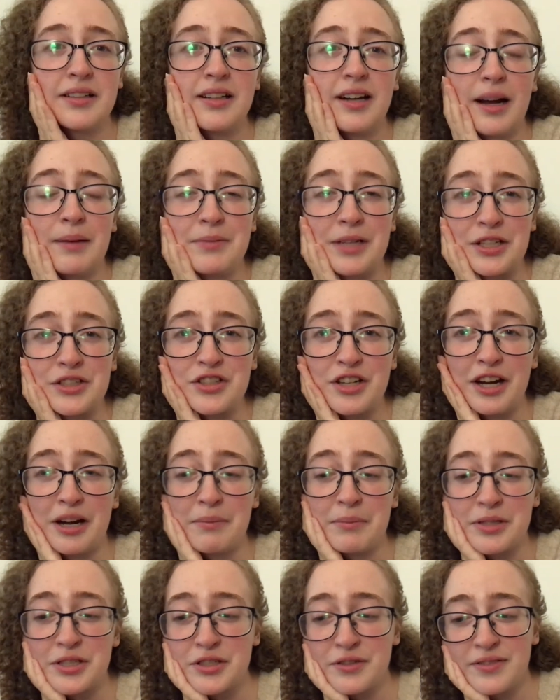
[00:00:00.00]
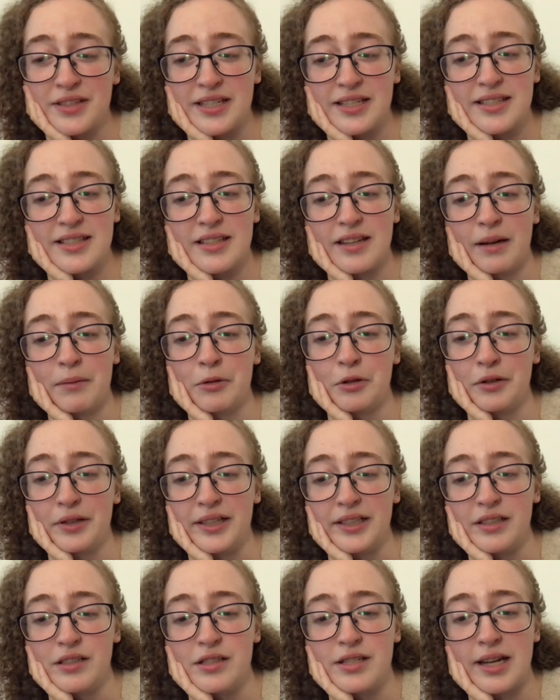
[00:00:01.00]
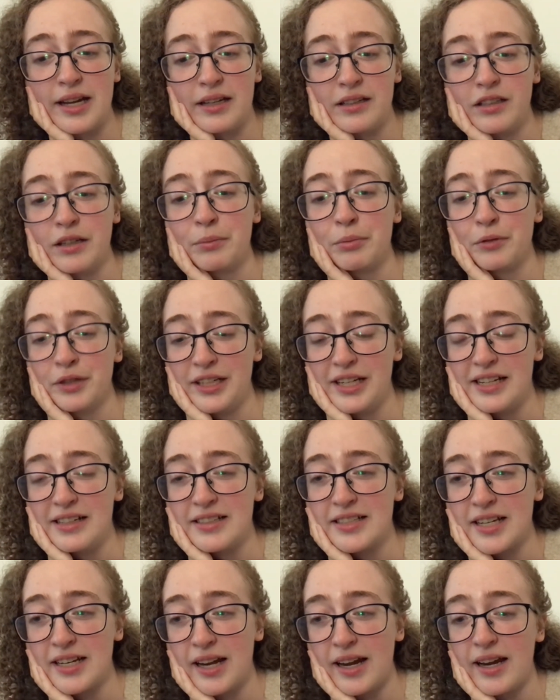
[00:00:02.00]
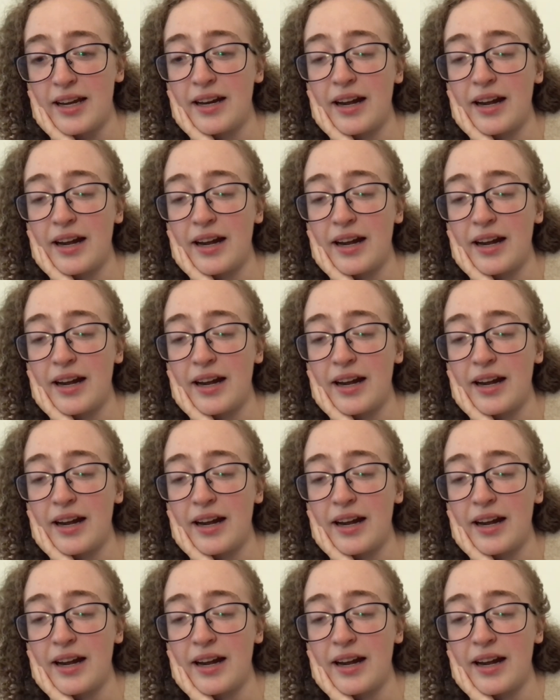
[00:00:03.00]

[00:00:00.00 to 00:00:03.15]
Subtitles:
I'm not sure how much of this I'm going to end up reading tonight.